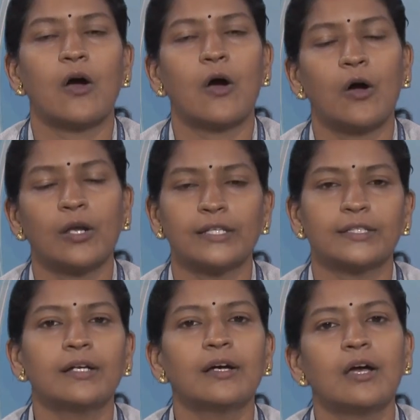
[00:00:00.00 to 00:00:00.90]
all
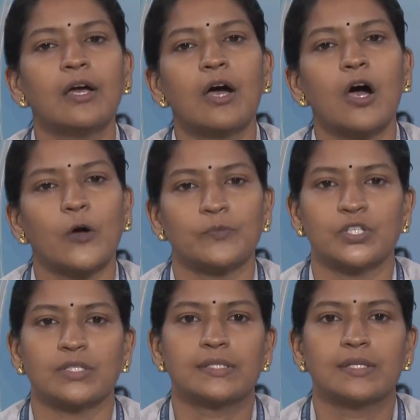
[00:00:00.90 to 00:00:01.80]
other
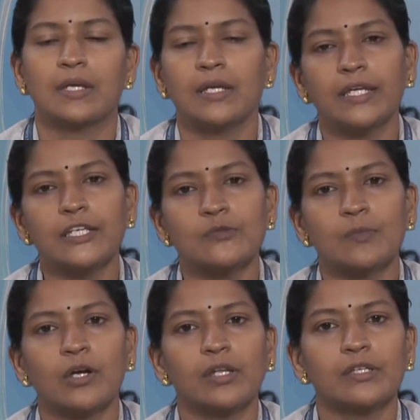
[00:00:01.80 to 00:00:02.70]
options. Each
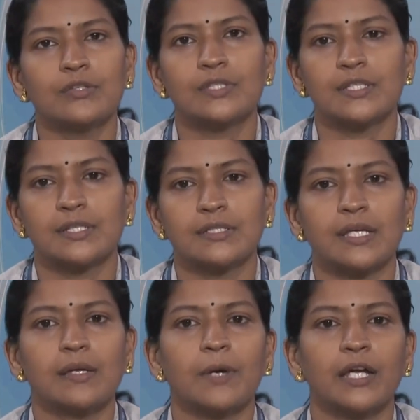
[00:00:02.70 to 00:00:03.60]
model uses the
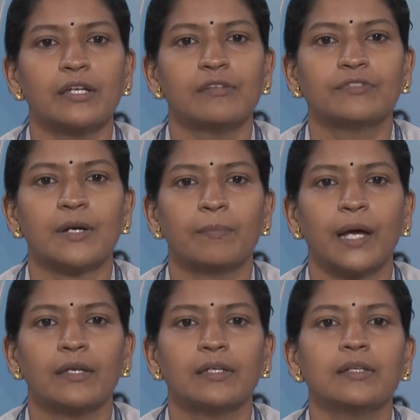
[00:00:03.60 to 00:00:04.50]
same idea of
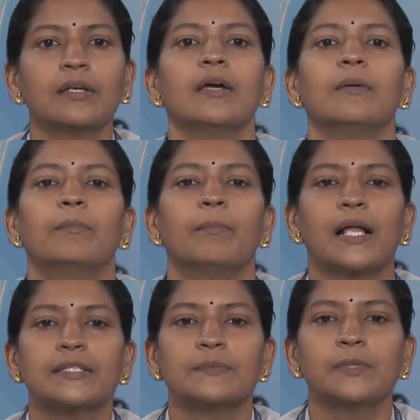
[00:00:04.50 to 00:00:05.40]
combining
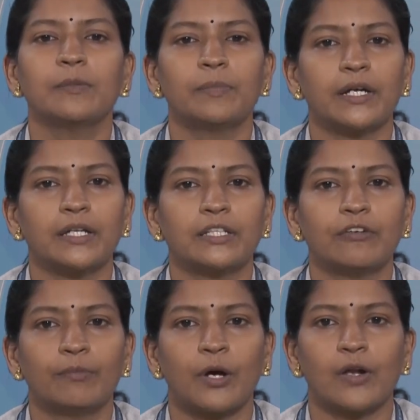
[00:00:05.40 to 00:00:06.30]
multiple
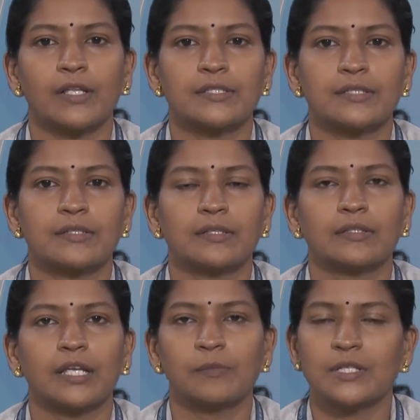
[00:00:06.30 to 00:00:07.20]
predictive models.
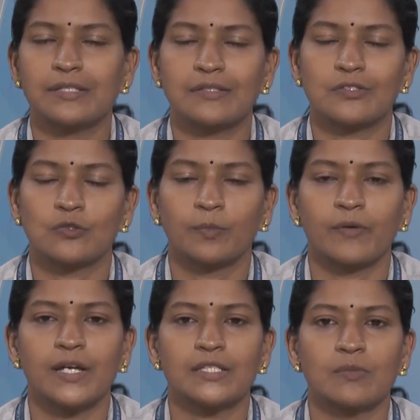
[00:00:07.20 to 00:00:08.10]
That means
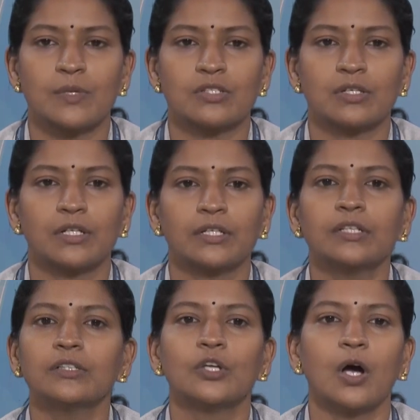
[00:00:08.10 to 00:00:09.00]
supervised machine
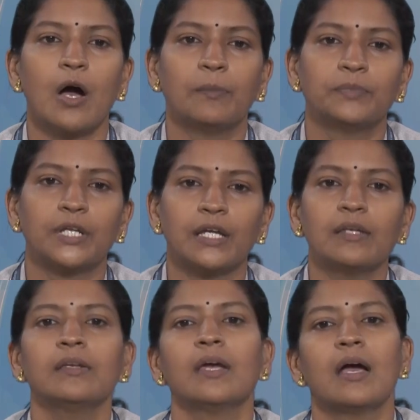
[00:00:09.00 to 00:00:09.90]
learning to
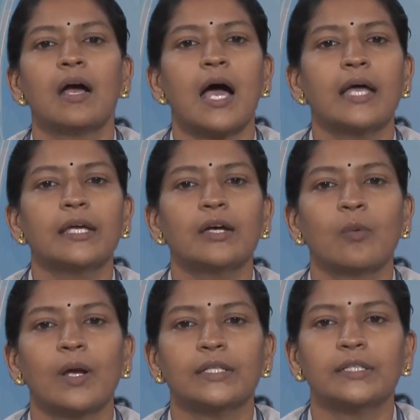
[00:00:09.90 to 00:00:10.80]
obtain higher
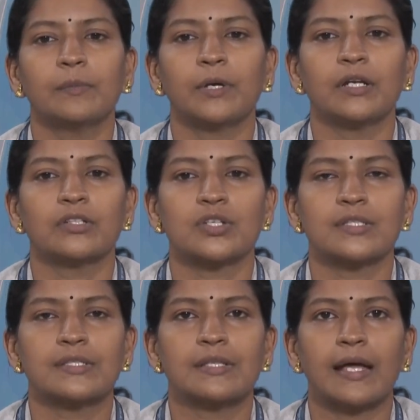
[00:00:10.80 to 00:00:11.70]
quality
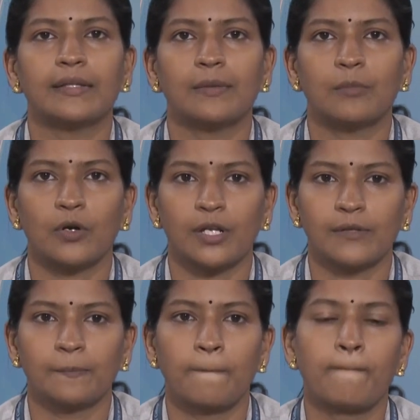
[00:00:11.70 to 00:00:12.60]
predictions than the
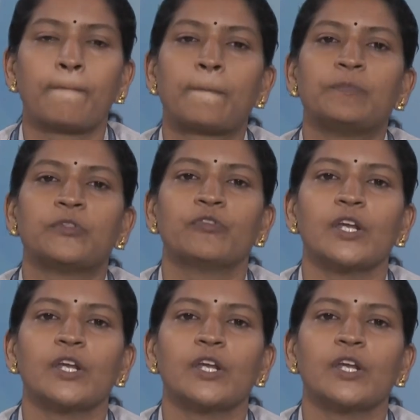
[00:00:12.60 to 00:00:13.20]
model. For